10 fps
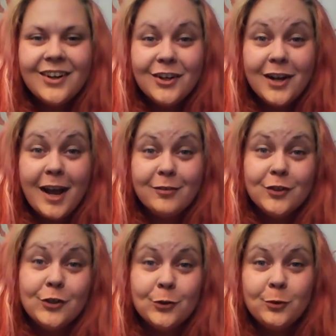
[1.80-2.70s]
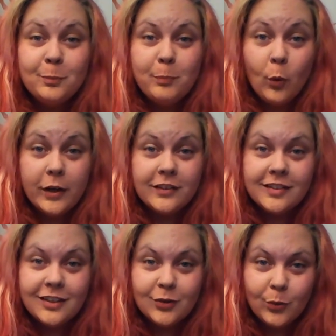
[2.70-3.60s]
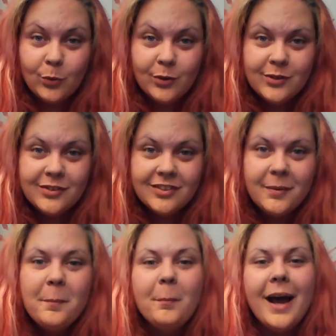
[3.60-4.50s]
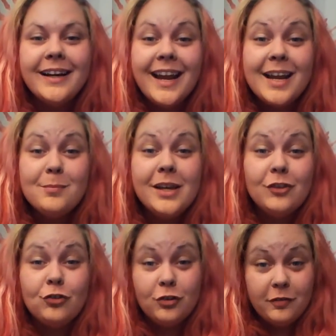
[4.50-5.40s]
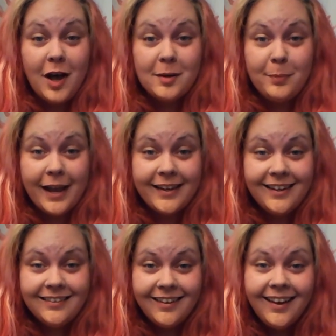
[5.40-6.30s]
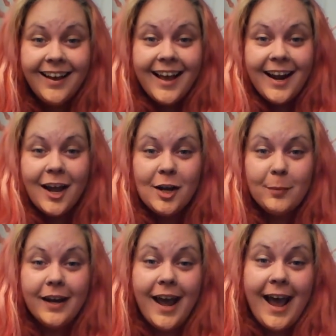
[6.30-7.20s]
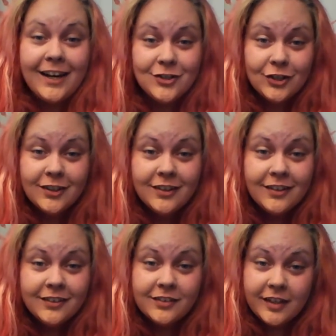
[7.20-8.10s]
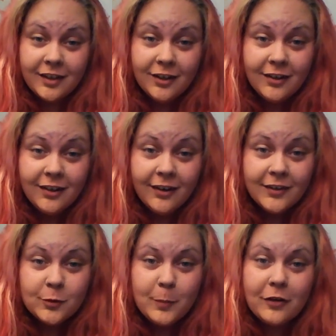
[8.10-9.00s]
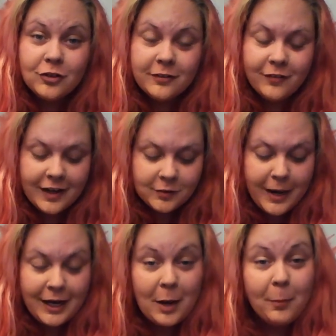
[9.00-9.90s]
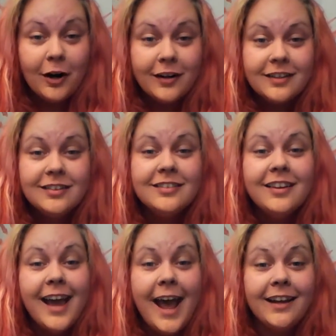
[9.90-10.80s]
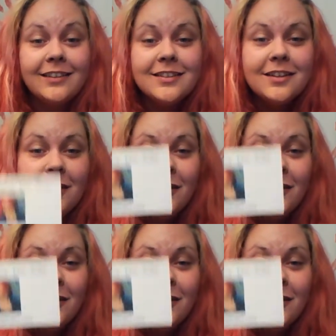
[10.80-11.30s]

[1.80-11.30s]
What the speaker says: Good afternoon, boys and ghouls. My name is Siobhan Beckett, and I am an actor, singer, special effects makeup artist, and